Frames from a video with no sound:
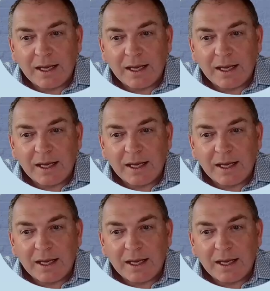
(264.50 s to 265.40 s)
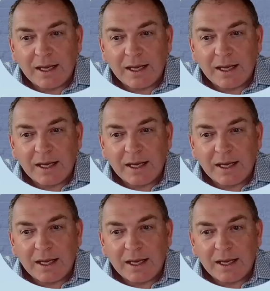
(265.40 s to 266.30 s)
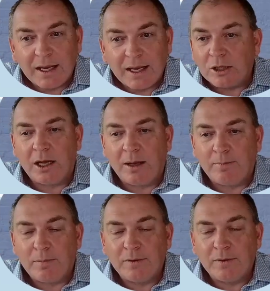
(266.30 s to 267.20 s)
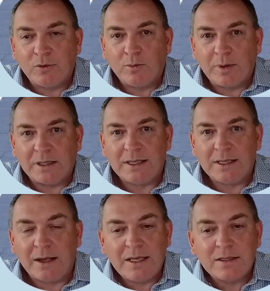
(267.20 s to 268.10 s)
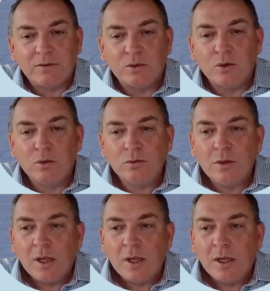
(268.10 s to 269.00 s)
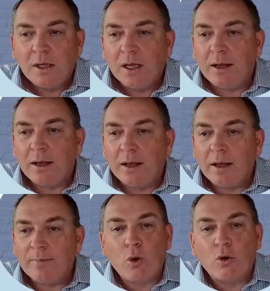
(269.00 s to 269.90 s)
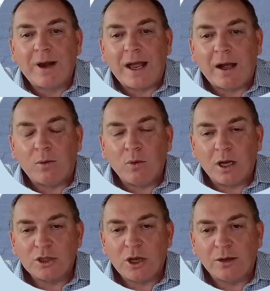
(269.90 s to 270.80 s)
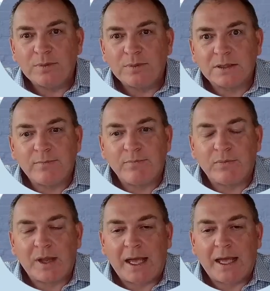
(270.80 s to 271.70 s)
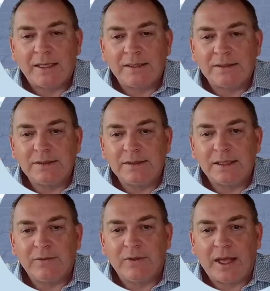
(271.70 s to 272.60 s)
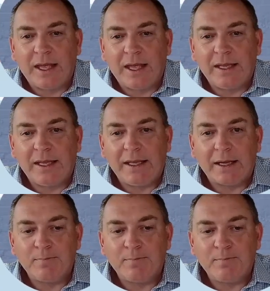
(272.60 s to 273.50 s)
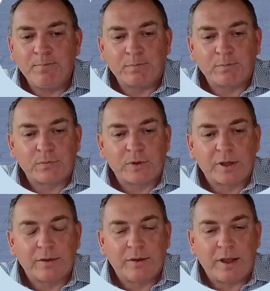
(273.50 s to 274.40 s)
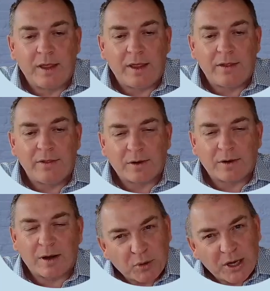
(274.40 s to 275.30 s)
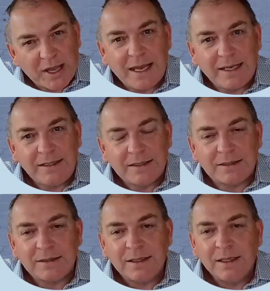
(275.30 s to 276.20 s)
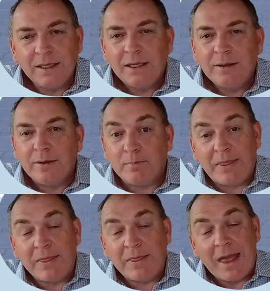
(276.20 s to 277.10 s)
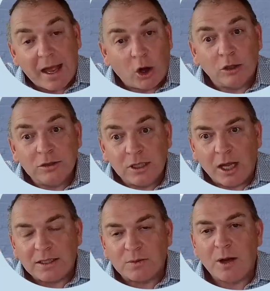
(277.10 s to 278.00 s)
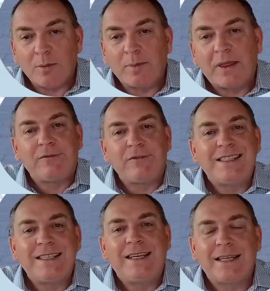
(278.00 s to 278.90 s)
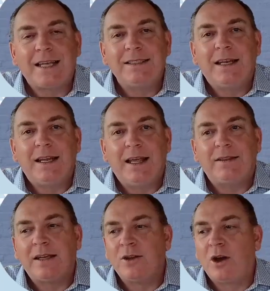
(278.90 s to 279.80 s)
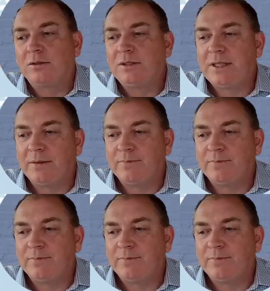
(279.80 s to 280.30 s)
and then monitoring AI performance. Now, these are all 4-hour workshops, and they're pretty intense. Then they're online as well, but they're facilitator-led. They're not sort